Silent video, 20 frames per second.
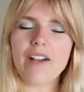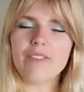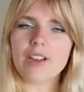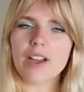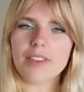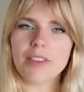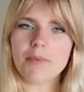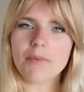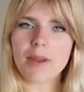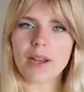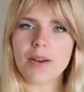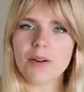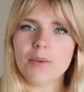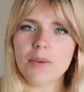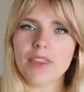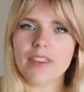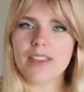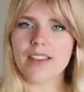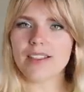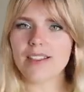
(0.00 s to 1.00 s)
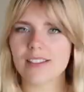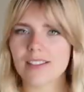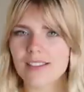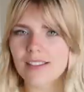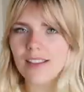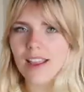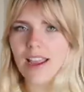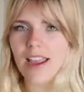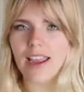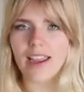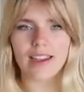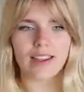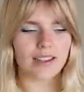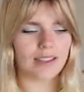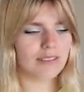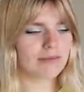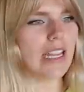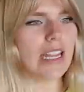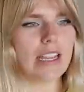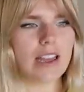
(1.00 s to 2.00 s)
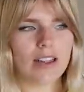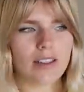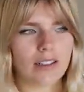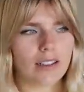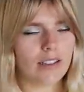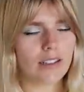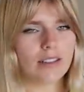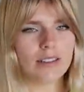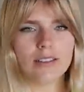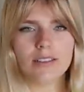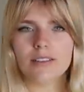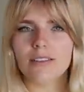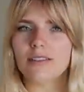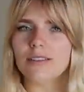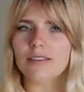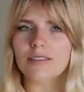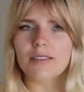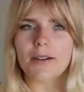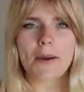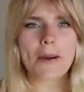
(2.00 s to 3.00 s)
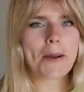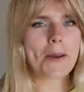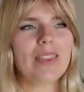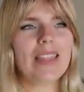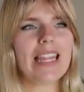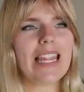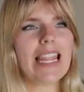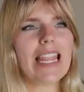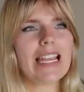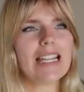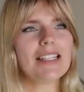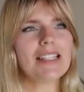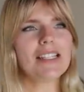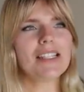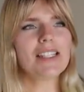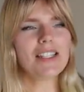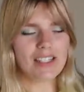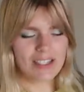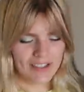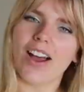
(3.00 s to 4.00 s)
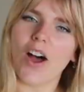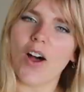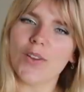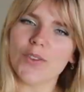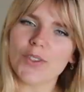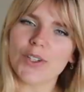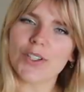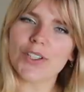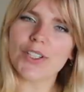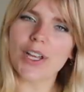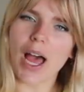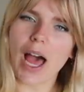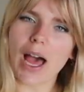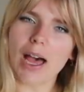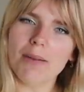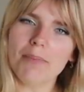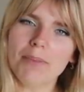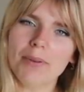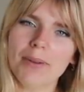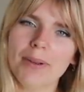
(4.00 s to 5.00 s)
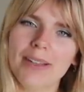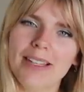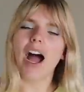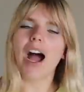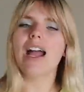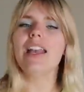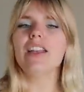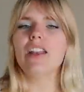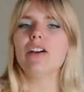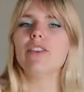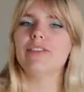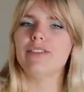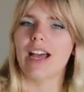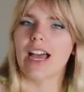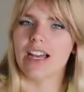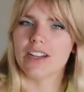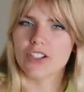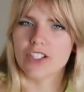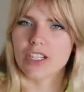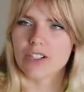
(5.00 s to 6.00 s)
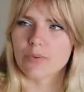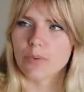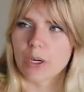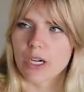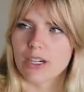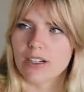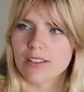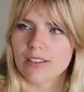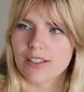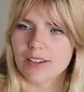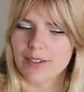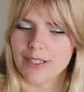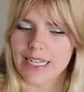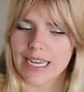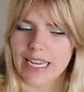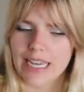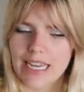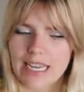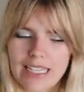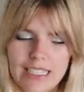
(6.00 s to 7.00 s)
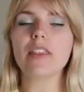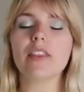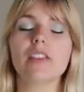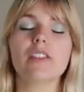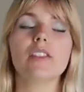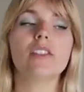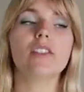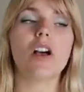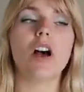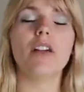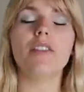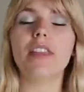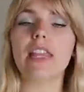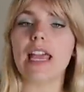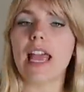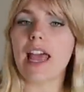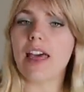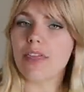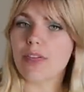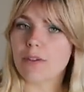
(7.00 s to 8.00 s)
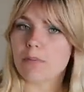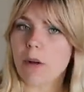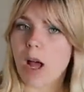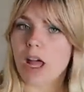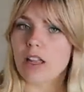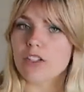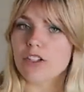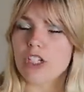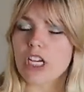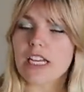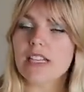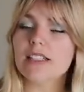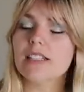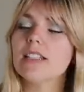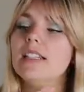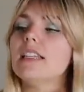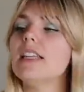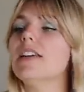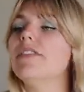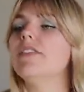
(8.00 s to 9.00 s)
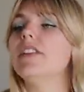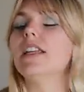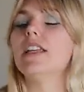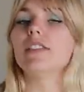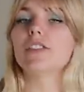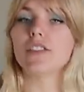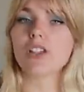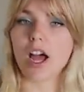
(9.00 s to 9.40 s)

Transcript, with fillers: I've got them paired with this like yellow knit halter top. I know fashion words, okay? This is called the Anthropologie sleeveless